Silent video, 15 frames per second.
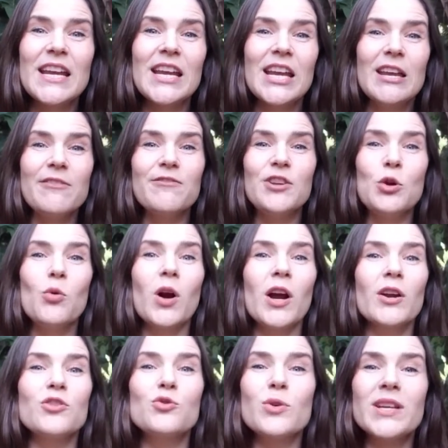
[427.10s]
if you
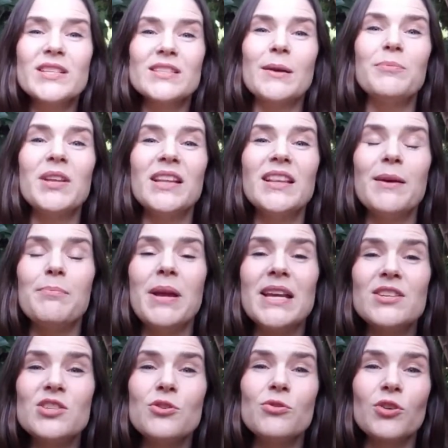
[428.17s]
are doing something that
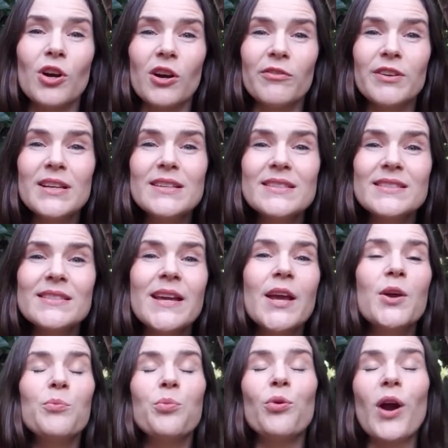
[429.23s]
makes you nervous,
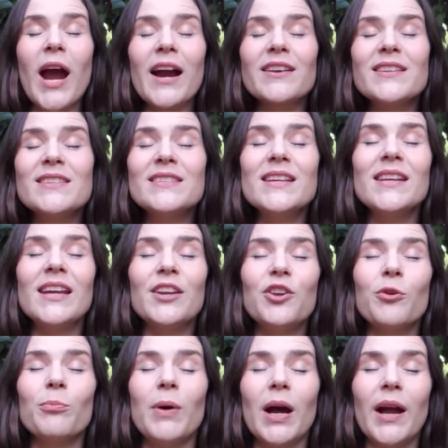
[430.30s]
practice it in
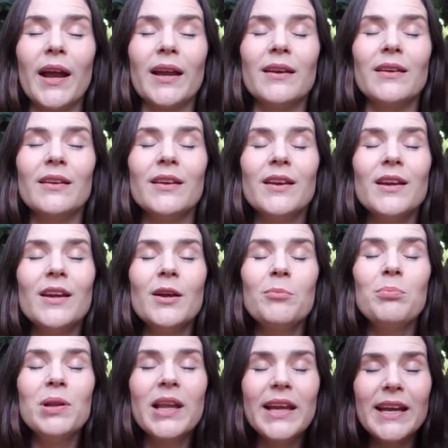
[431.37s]
your mind.
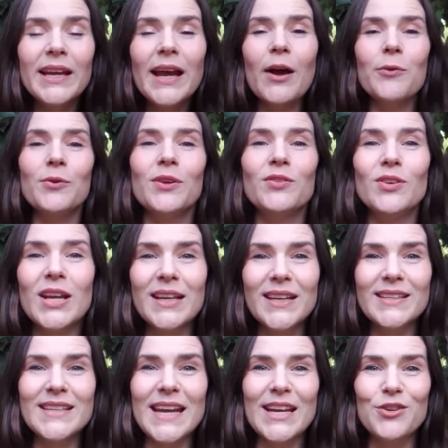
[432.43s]
Play it out in a
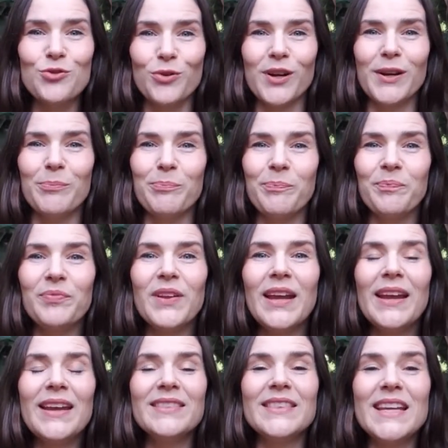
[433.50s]
daydream.
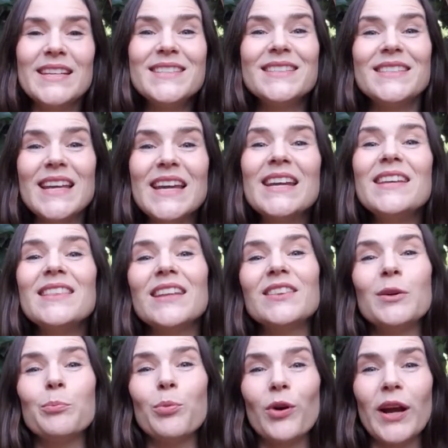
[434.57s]
They say that
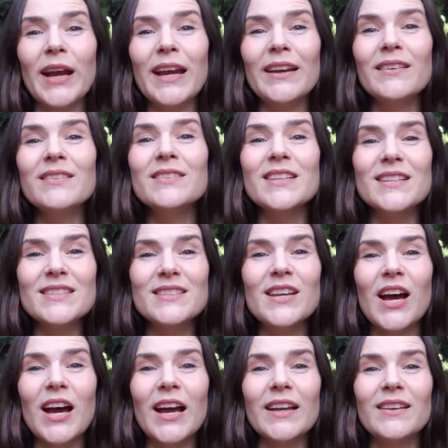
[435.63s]
the brain does
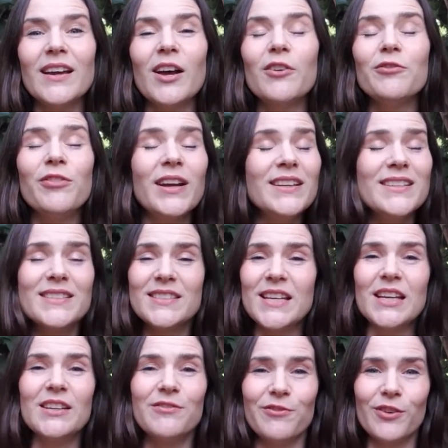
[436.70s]
not, I'll find a
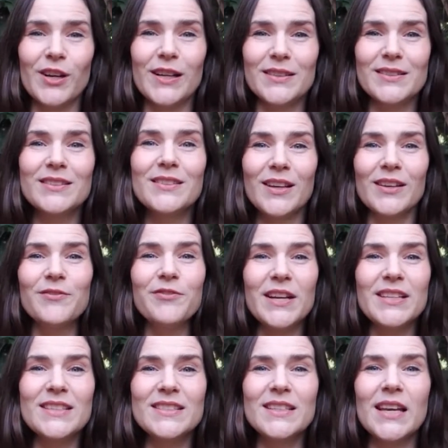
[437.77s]
study for us. I'll find
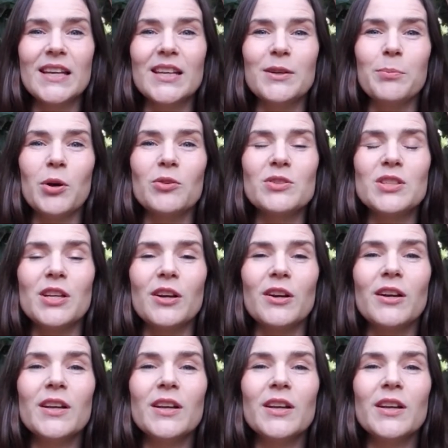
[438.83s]
a study to post here